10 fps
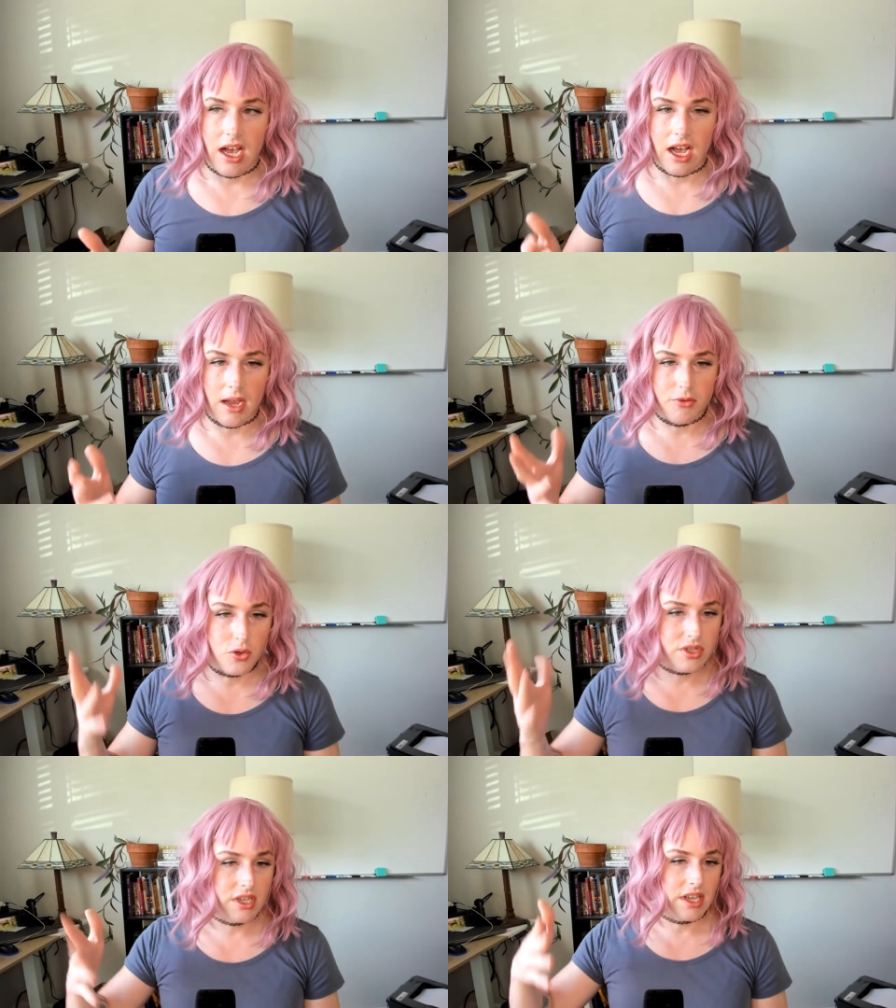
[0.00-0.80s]
I'm
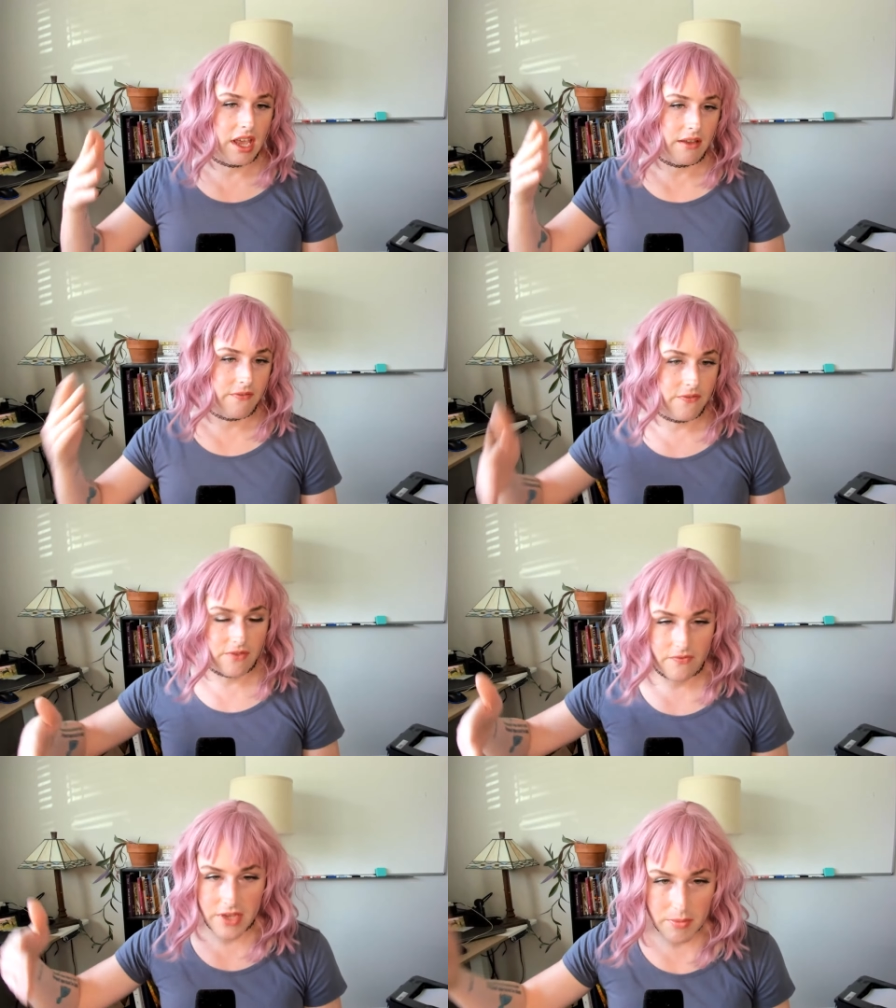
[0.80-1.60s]
using a
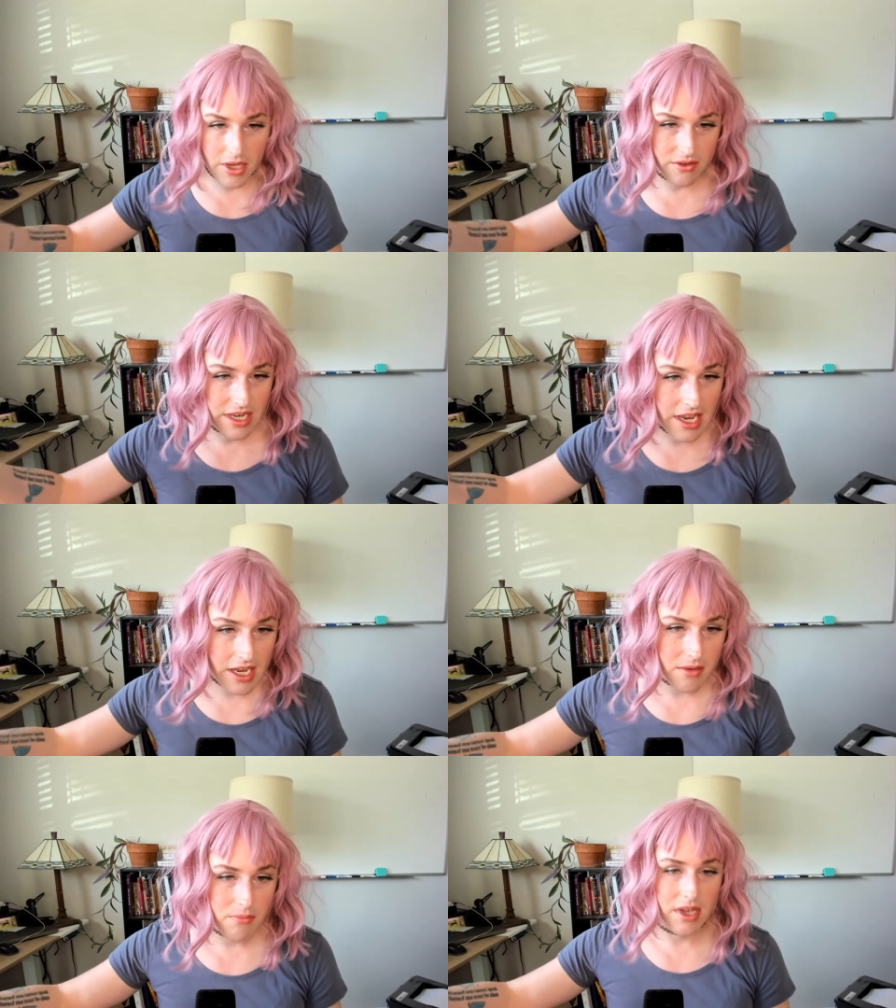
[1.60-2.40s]
female
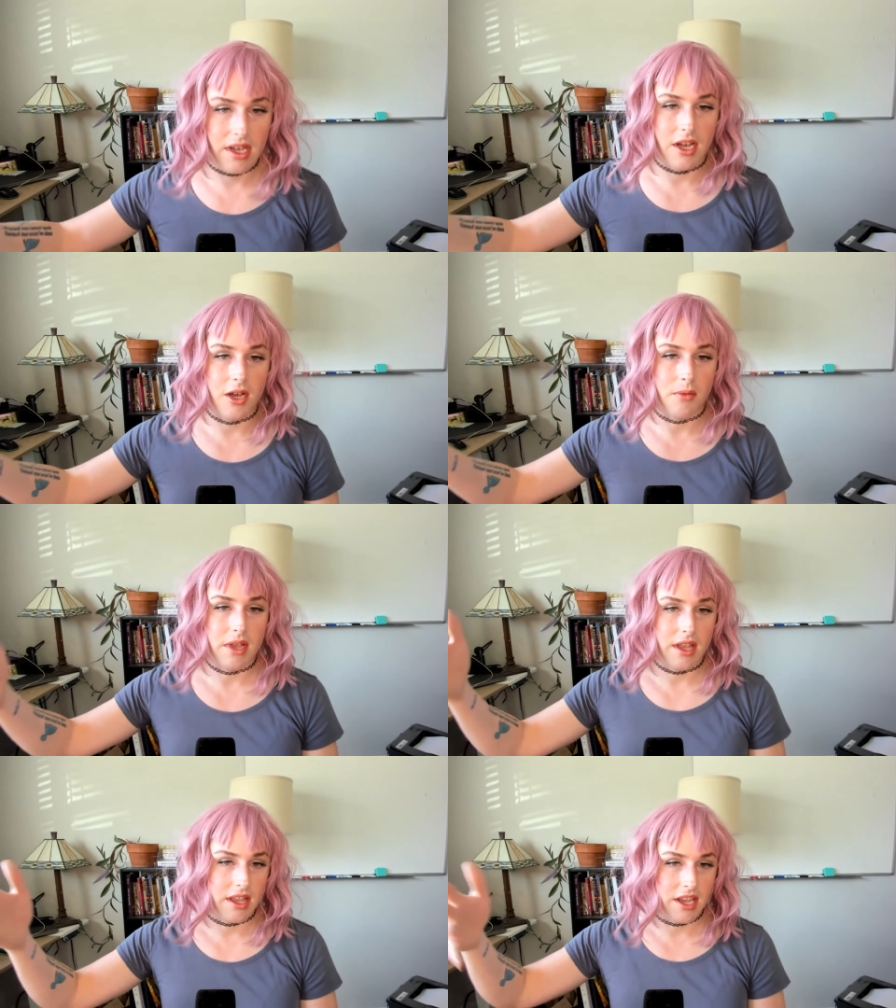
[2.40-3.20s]
name,
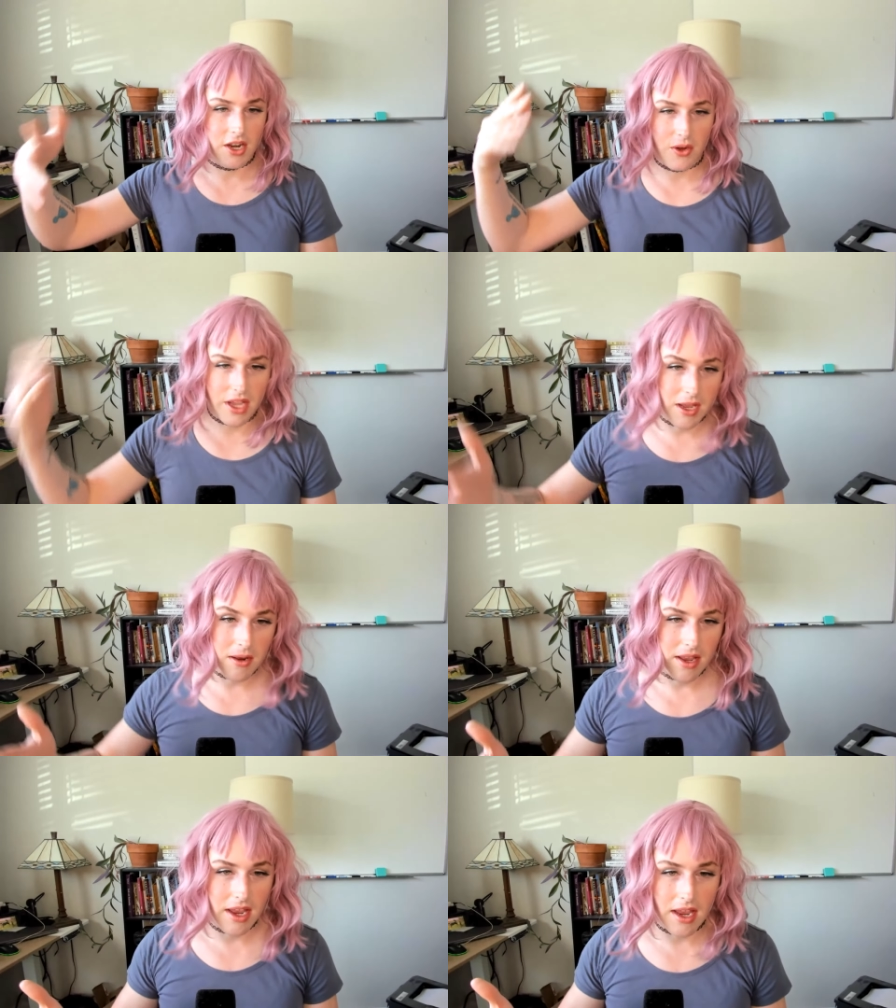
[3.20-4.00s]

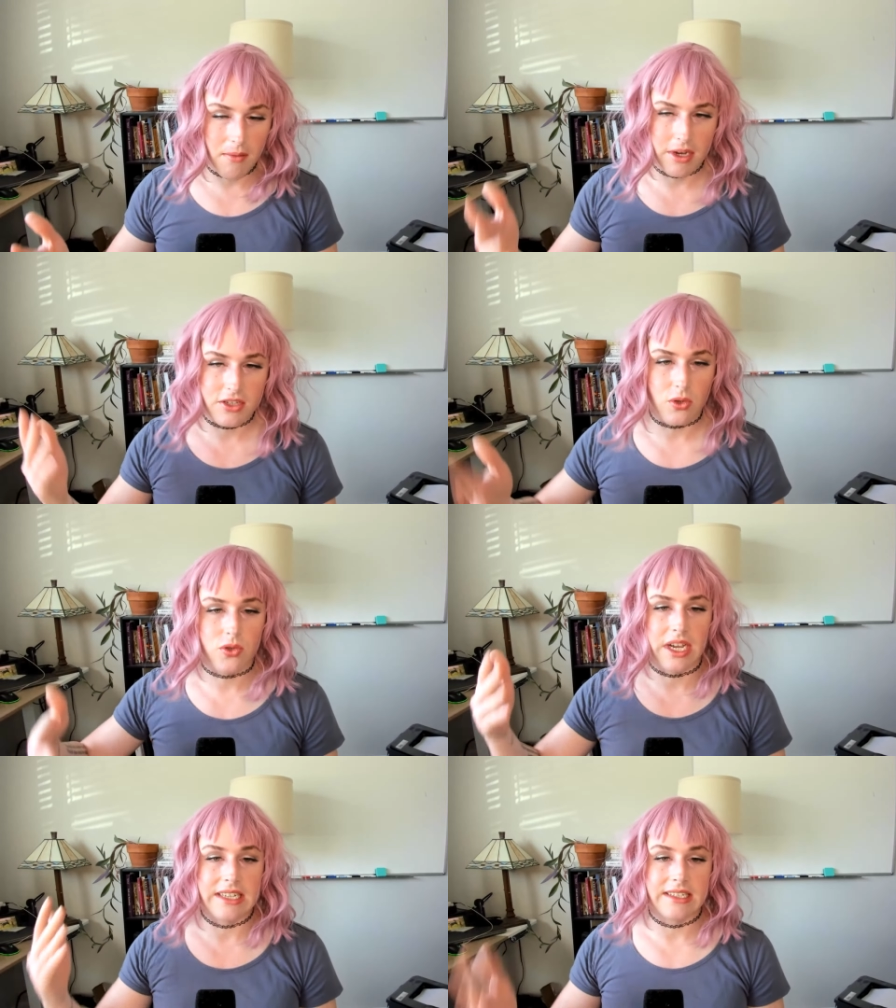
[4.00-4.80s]
in my social